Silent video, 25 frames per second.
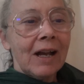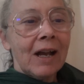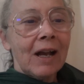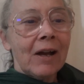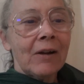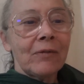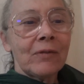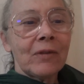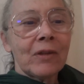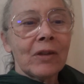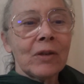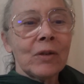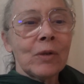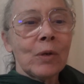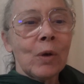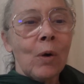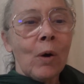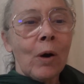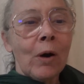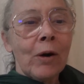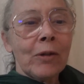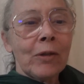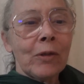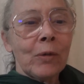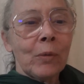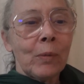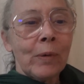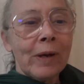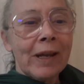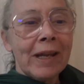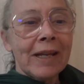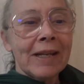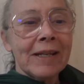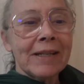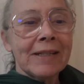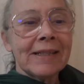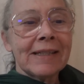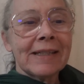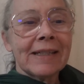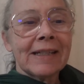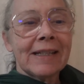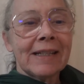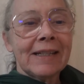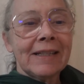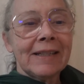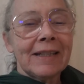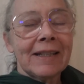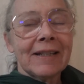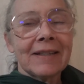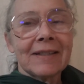of the north wind
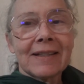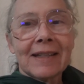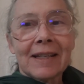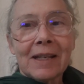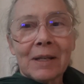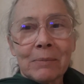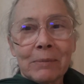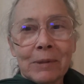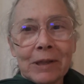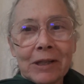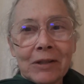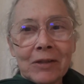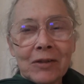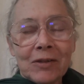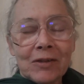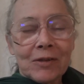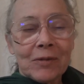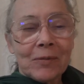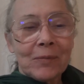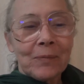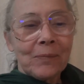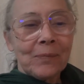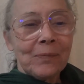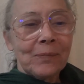in this image